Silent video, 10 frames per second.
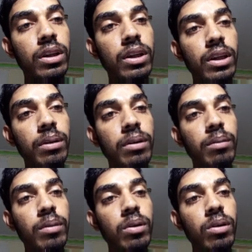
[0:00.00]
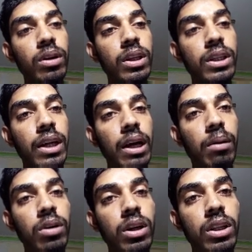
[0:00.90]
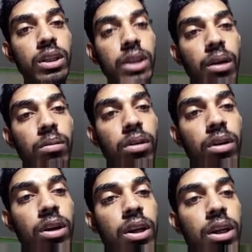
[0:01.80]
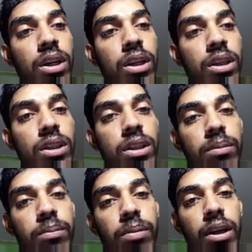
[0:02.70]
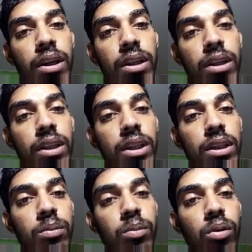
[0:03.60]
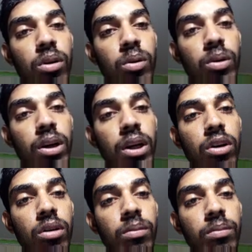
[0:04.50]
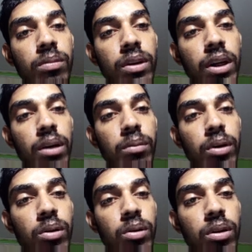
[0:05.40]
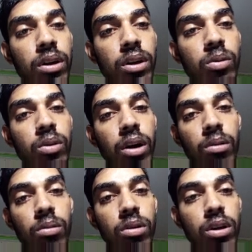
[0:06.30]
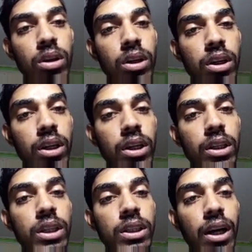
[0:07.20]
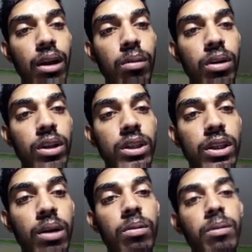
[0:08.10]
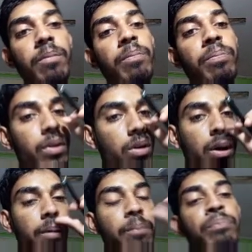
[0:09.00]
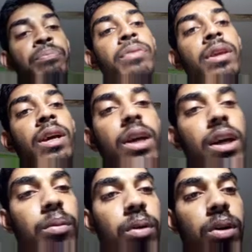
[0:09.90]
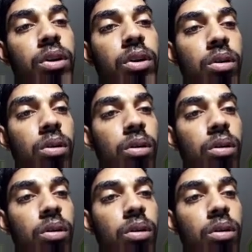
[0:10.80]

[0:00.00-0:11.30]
in between this carbon and this carbon. Simply this bond will come in between two carbon, this carbon, this carbon. Okay, if you draw